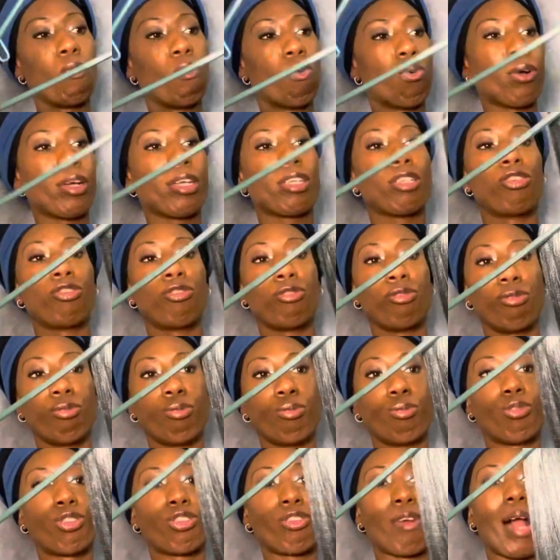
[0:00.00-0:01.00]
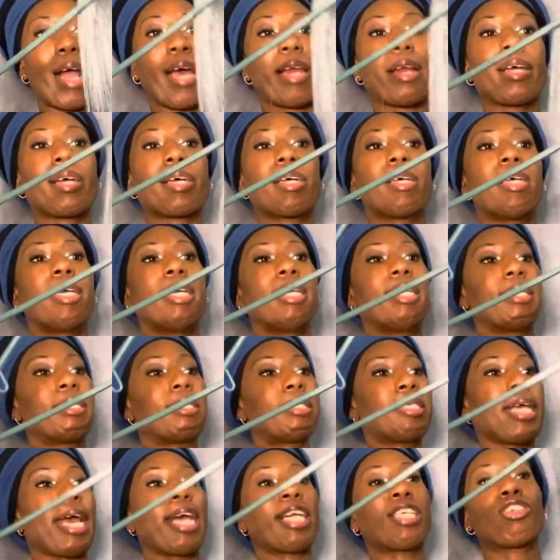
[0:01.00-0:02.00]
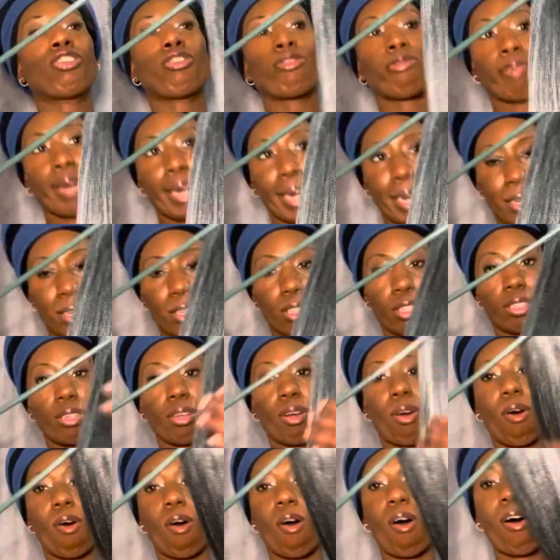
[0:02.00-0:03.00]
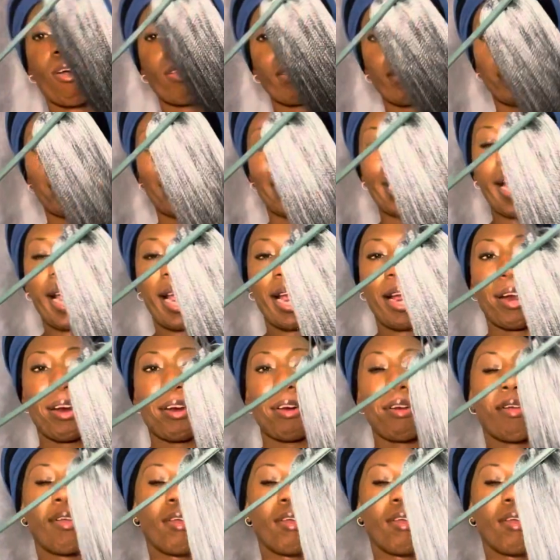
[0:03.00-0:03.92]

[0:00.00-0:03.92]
going to try to saturate all of the hair